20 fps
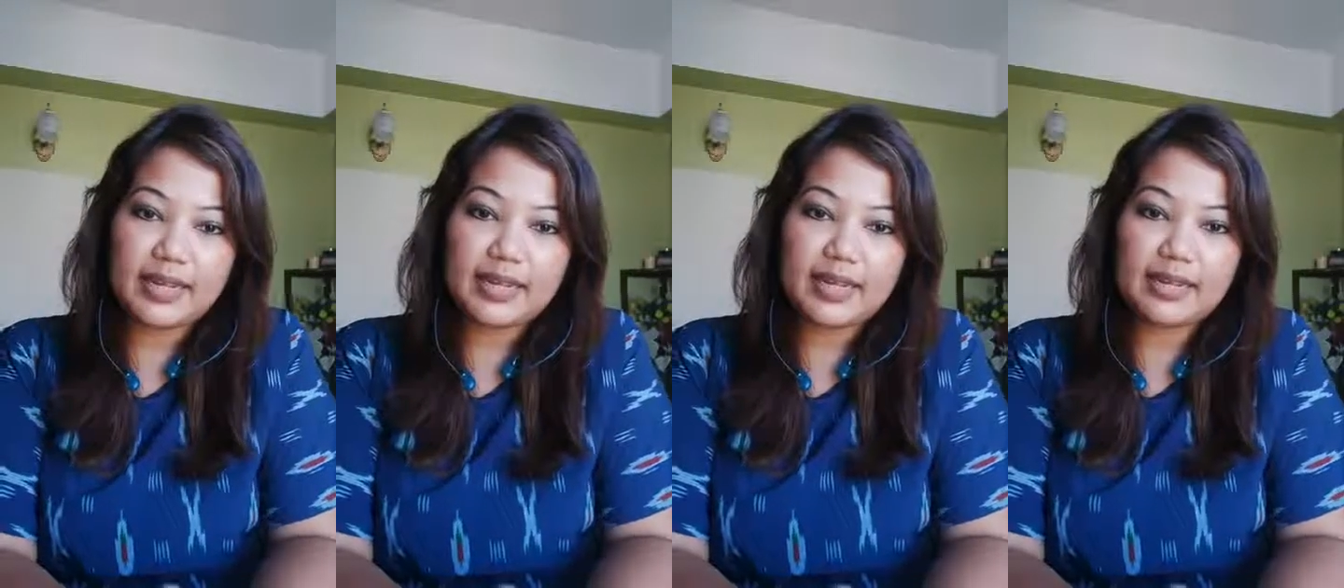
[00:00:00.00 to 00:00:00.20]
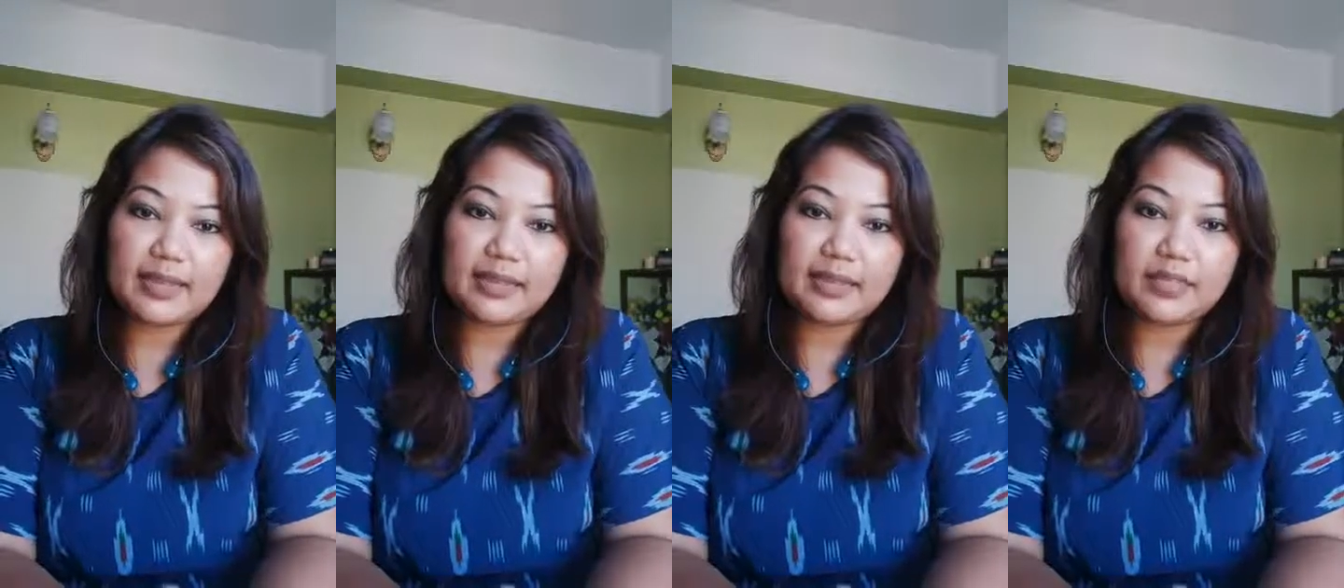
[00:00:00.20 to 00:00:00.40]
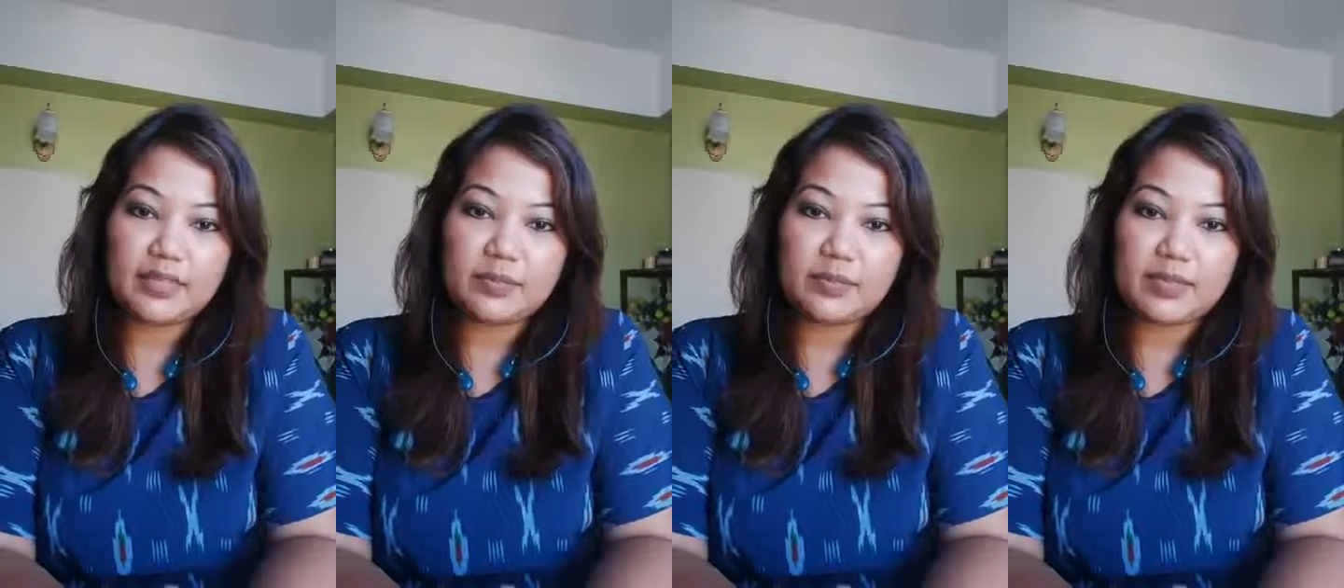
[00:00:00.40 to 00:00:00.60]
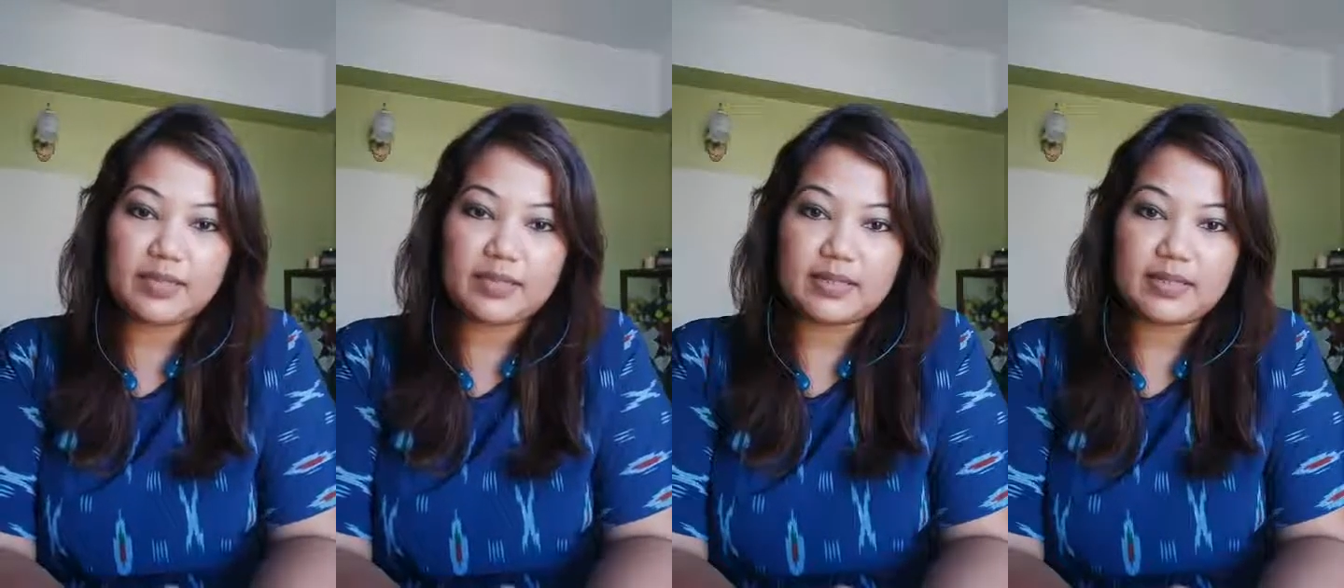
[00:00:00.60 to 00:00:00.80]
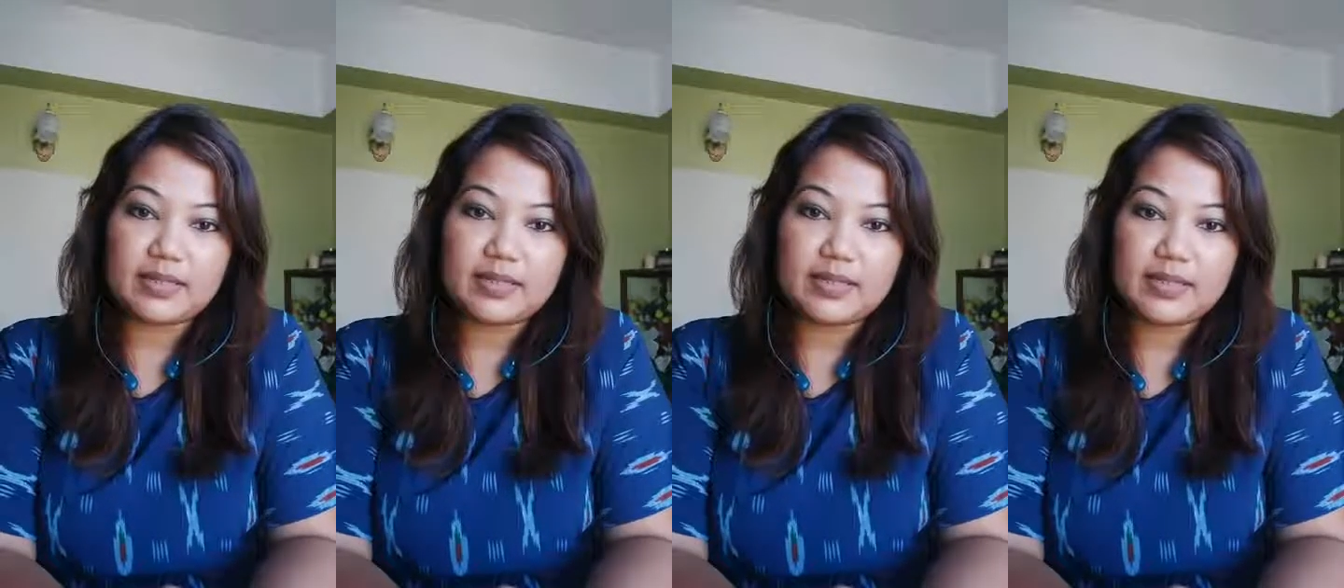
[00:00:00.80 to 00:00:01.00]
in this
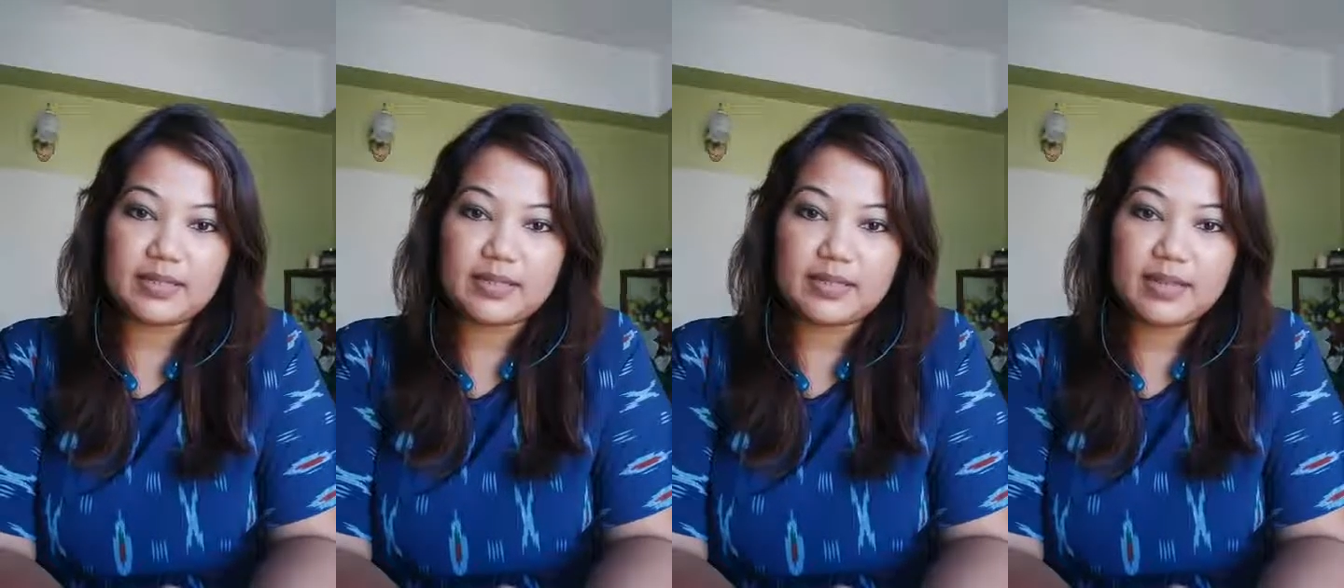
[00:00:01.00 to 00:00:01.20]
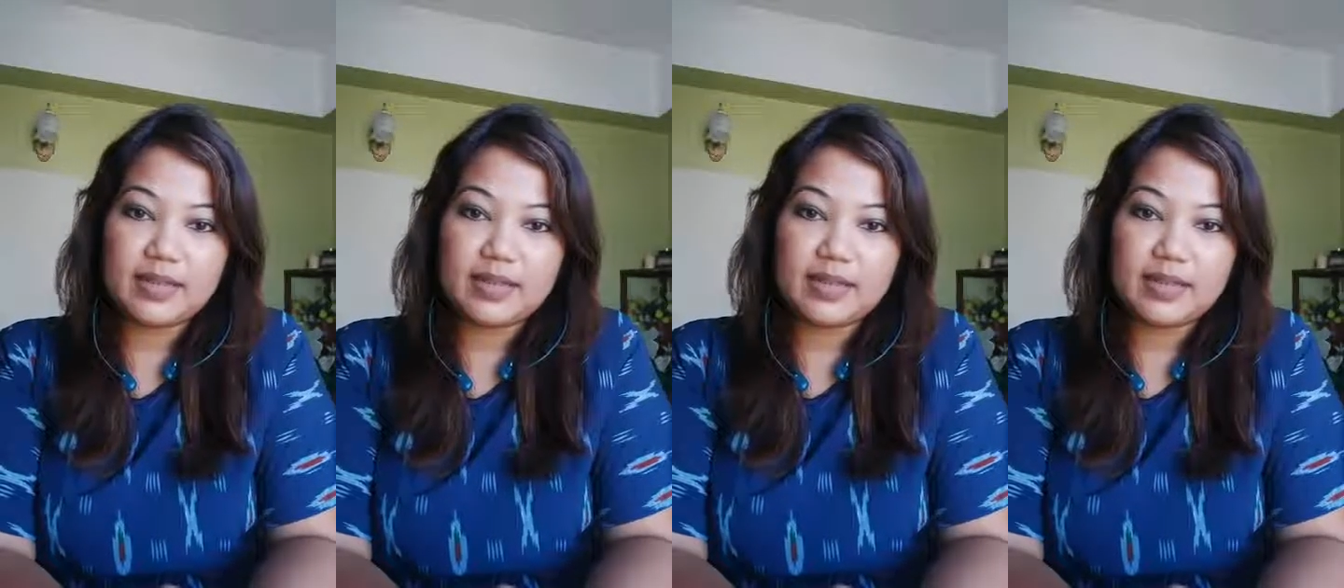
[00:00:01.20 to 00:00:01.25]
business.